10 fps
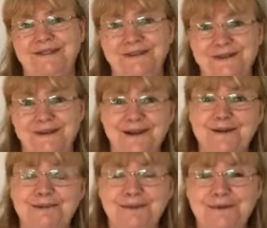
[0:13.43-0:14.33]
So I
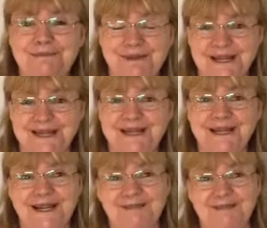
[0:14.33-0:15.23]
hope you've been
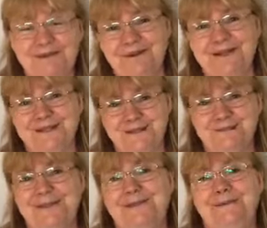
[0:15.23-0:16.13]
having a great time
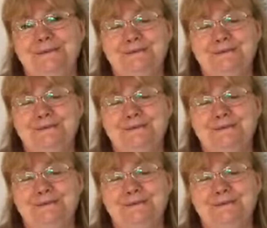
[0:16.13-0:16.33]
too.